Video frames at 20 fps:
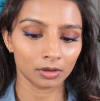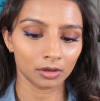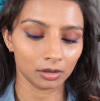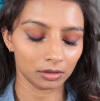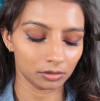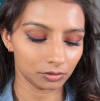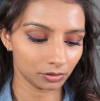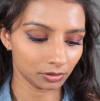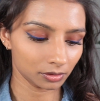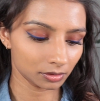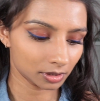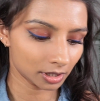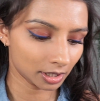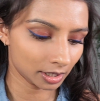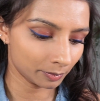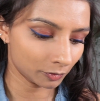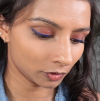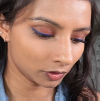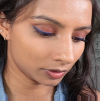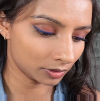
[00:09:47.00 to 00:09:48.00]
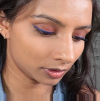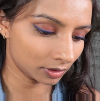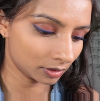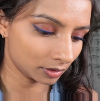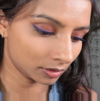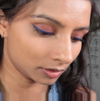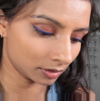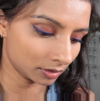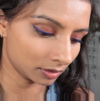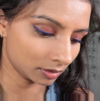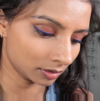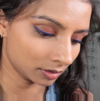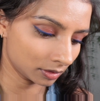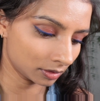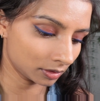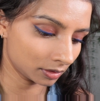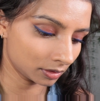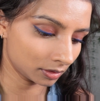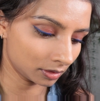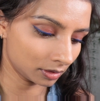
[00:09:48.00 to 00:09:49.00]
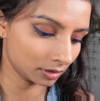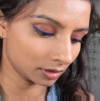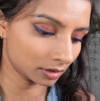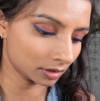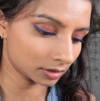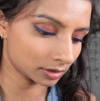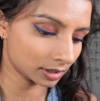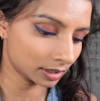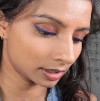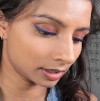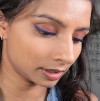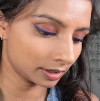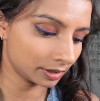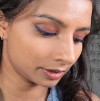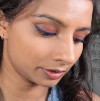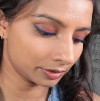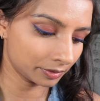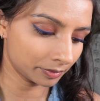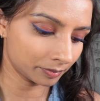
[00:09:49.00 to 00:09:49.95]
I'll do the same on the other side.